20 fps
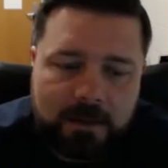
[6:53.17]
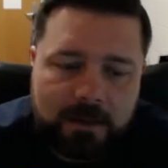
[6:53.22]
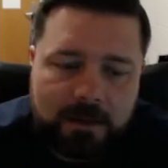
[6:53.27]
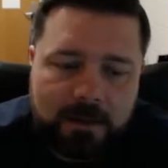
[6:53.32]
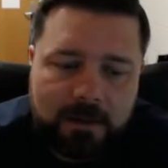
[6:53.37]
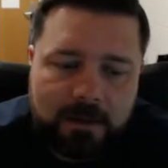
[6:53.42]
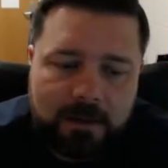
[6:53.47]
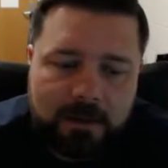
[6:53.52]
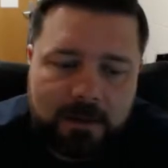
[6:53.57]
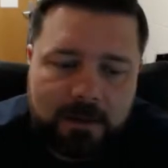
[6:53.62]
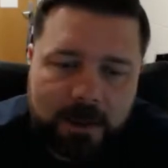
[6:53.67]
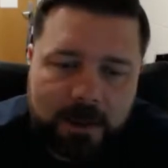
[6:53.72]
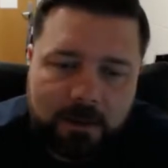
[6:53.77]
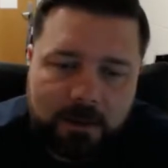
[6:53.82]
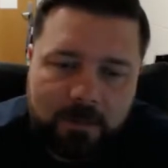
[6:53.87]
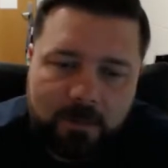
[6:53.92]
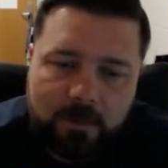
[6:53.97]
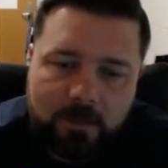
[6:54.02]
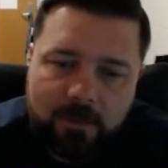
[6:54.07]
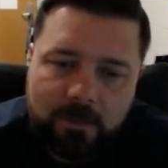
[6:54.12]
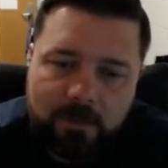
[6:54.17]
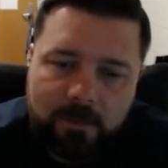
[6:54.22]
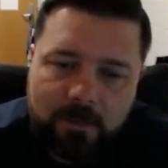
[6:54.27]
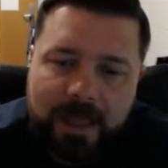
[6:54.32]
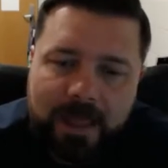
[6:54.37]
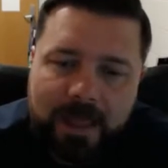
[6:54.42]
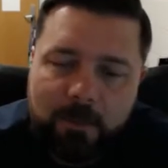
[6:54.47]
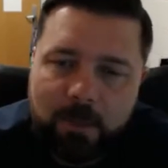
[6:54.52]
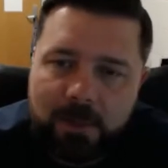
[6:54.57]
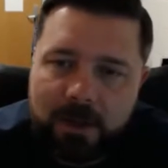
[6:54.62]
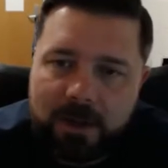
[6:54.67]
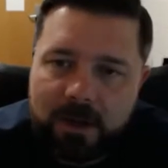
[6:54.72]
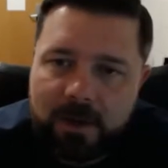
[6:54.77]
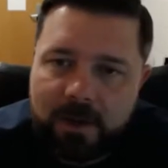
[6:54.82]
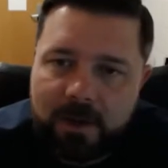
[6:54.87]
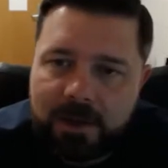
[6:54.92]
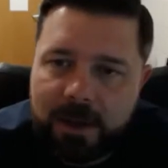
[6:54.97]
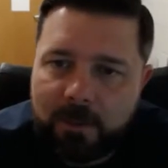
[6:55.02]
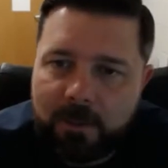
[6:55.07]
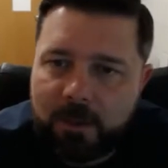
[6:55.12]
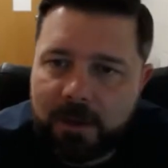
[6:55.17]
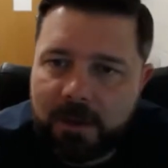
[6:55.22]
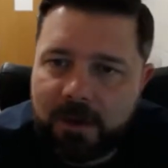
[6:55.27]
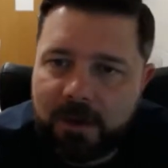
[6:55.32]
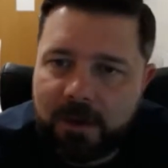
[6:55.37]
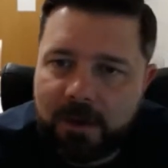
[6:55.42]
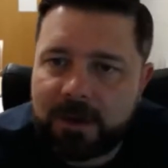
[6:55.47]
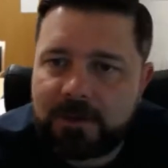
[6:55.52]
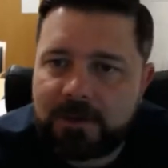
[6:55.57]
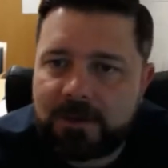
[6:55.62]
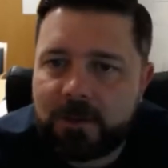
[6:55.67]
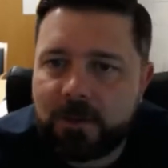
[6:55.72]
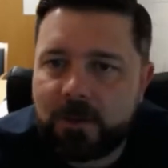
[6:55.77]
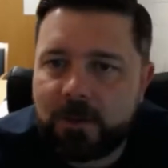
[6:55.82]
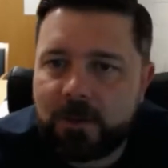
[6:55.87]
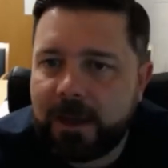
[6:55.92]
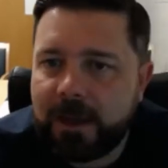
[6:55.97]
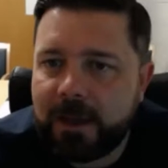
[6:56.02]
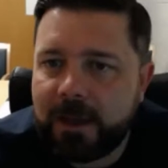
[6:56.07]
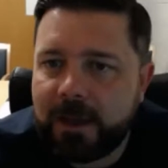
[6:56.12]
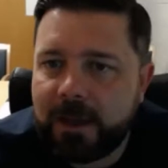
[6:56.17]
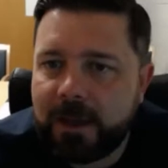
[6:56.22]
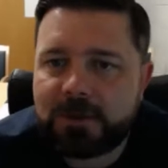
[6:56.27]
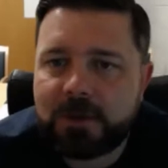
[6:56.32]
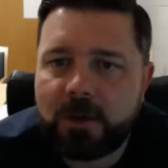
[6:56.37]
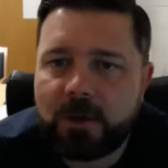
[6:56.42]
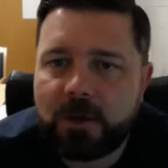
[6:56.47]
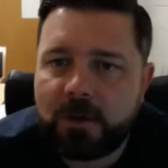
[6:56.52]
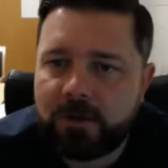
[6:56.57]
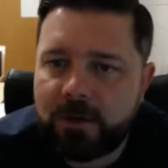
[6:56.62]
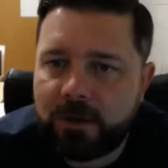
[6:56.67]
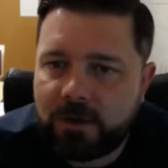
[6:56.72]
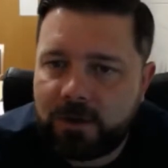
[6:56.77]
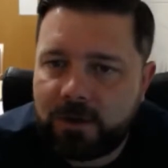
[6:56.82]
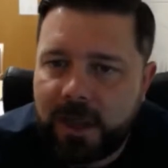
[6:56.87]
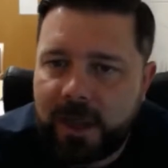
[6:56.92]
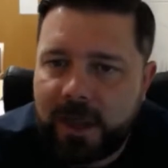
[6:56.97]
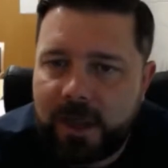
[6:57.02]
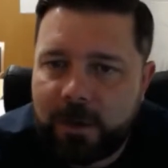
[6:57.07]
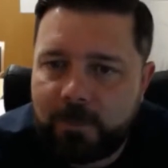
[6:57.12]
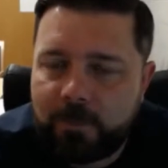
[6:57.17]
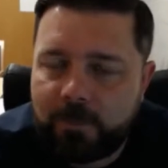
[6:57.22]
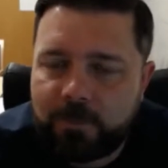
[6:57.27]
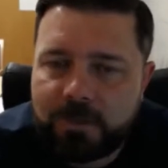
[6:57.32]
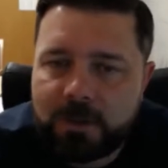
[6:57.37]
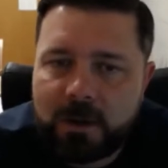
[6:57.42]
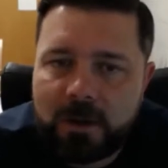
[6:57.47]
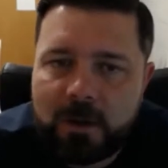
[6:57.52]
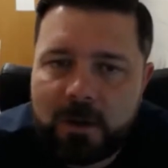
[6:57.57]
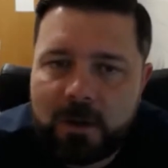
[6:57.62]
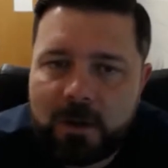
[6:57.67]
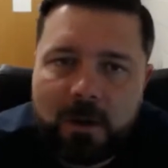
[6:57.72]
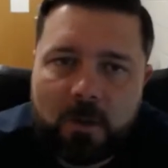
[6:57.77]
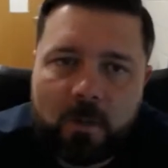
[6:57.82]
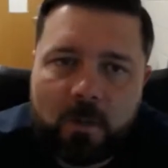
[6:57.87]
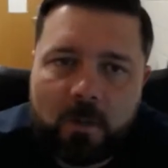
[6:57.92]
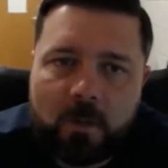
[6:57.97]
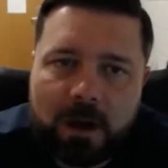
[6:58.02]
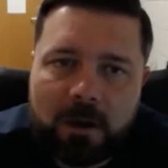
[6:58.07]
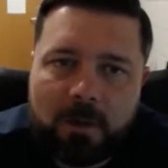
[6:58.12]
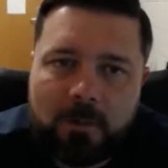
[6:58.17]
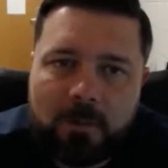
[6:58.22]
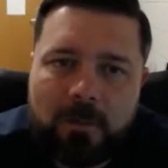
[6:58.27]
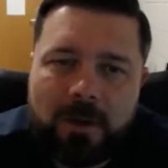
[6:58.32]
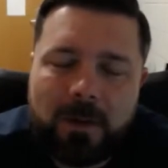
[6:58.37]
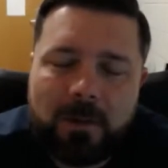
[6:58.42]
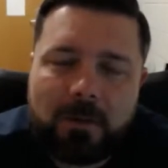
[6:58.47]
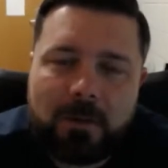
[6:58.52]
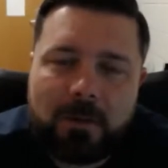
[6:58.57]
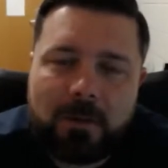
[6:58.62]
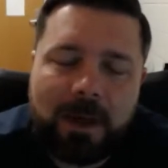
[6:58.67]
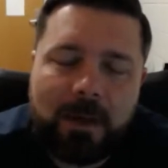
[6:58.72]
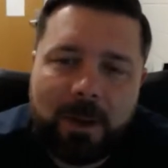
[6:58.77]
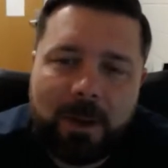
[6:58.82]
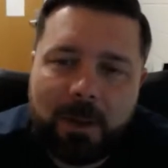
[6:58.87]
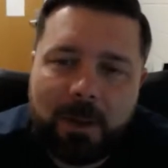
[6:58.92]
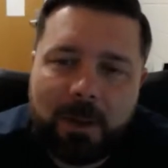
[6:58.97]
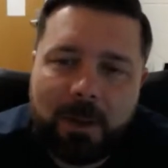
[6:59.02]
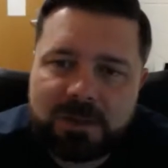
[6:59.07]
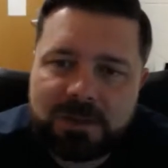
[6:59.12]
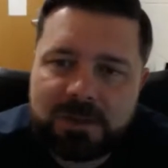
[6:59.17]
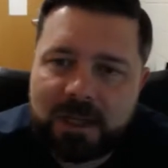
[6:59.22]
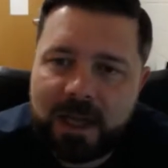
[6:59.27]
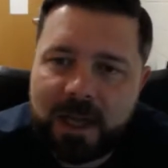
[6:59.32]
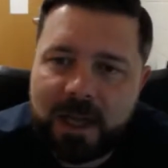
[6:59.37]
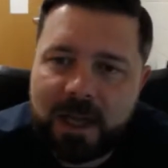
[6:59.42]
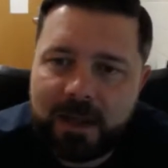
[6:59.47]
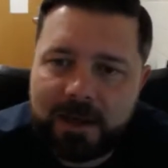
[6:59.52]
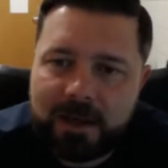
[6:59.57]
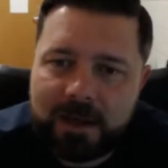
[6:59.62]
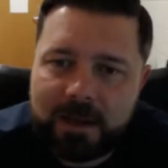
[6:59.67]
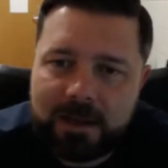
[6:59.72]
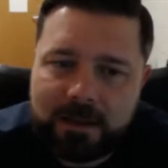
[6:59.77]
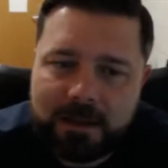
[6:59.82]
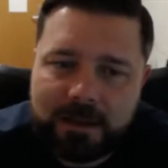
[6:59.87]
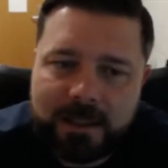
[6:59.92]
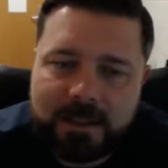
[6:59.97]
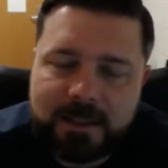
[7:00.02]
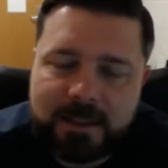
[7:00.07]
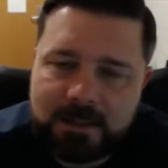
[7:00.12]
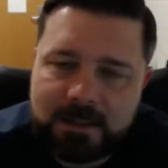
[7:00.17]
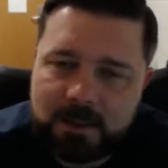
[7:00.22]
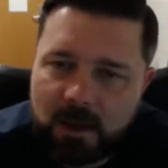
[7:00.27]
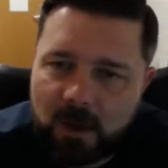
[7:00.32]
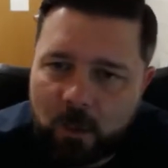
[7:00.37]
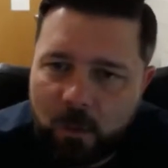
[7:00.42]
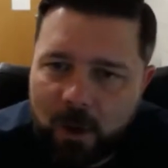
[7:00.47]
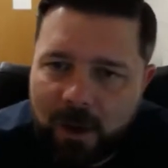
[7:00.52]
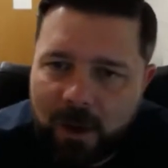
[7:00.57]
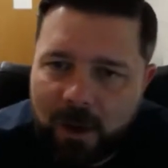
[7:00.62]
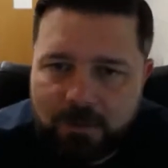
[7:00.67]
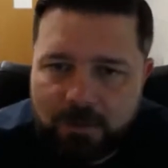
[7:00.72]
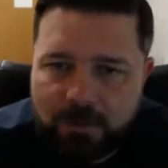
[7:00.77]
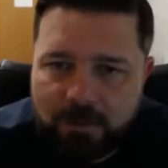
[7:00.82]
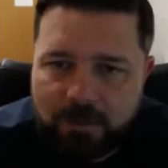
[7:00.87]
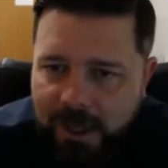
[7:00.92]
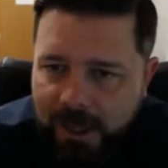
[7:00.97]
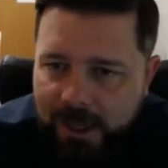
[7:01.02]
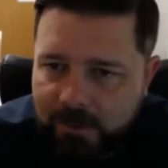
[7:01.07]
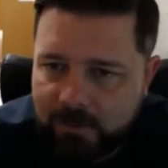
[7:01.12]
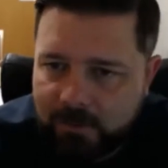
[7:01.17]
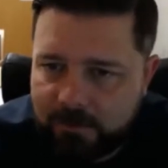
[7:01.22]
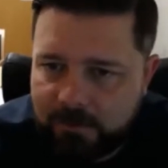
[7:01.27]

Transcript: uh, that player and that player getting to the epitome of their game. Where kind of my personality lends away from that.